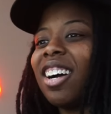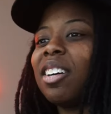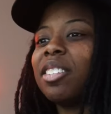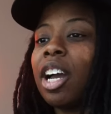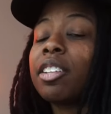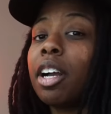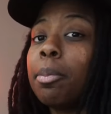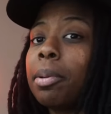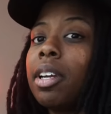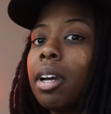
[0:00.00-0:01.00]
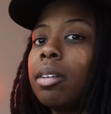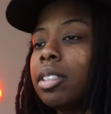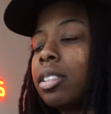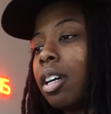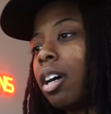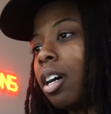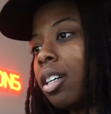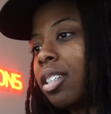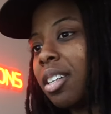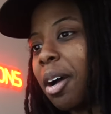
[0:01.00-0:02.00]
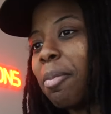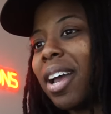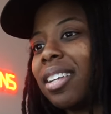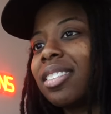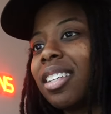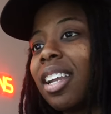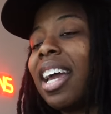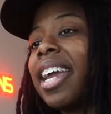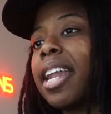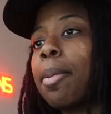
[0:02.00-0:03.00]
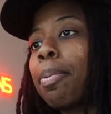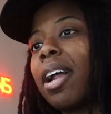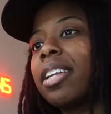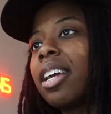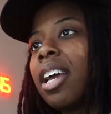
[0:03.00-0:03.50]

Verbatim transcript: Uh, y'all think I'm playing on this shit hard? I'm gonna add this to like, and I'm probably,